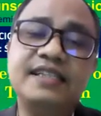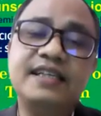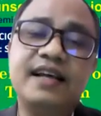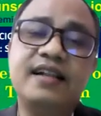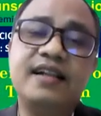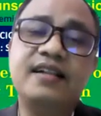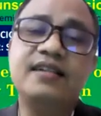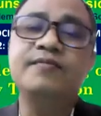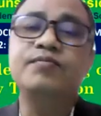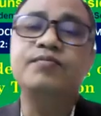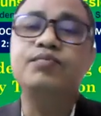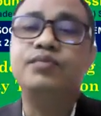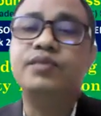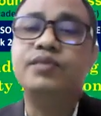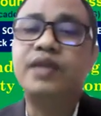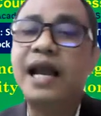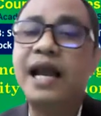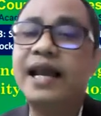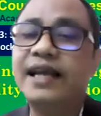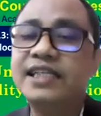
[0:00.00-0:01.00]
So a
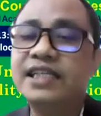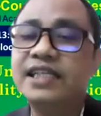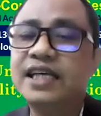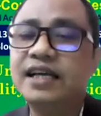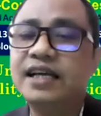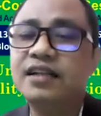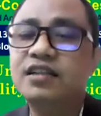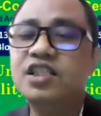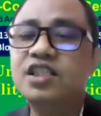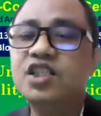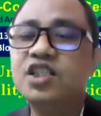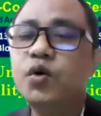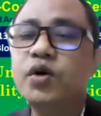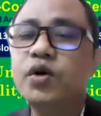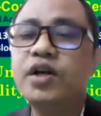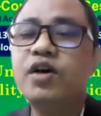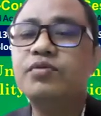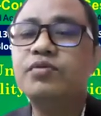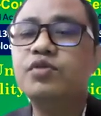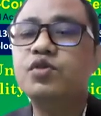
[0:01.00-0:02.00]
critical
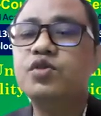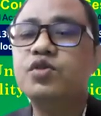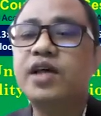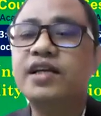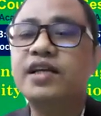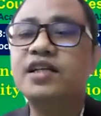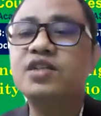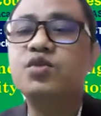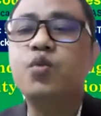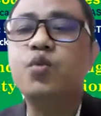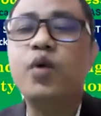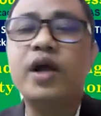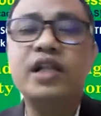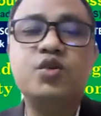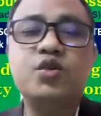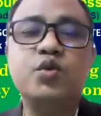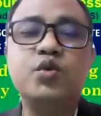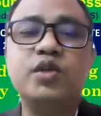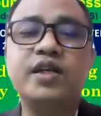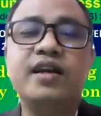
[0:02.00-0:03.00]
dialectical theory of
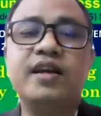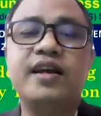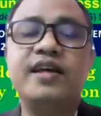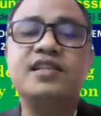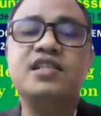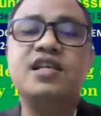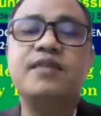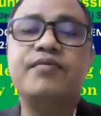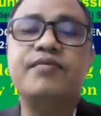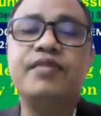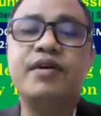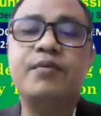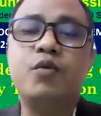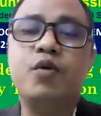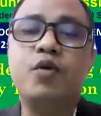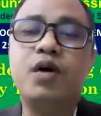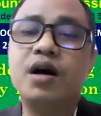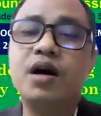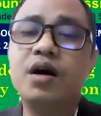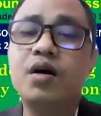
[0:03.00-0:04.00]
society is well
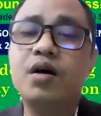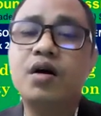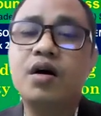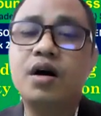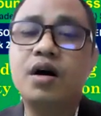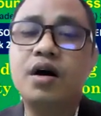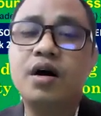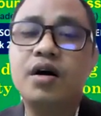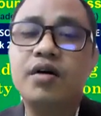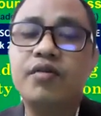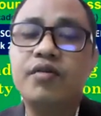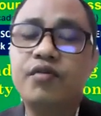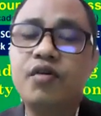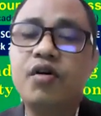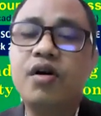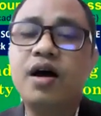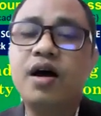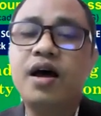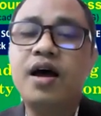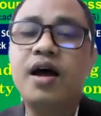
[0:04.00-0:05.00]
suited as a framework
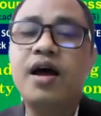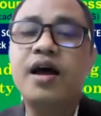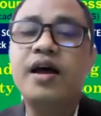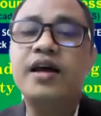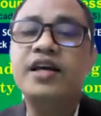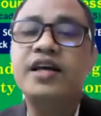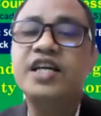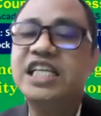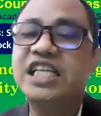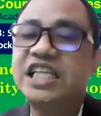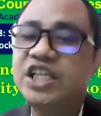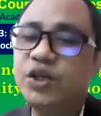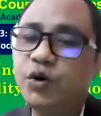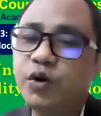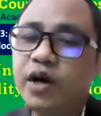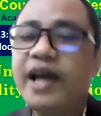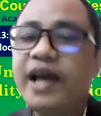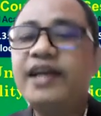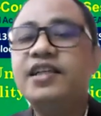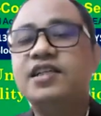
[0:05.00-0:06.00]
for
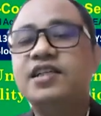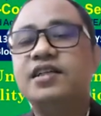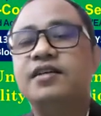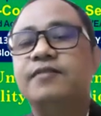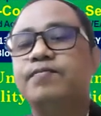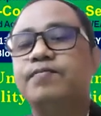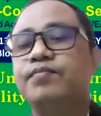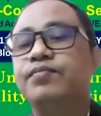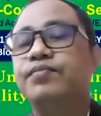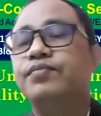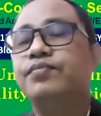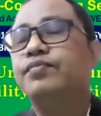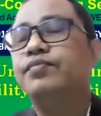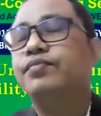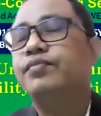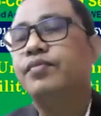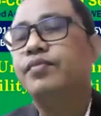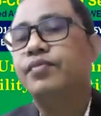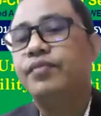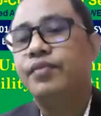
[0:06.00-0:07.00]

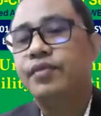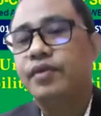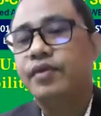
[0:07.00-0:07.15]
theorizing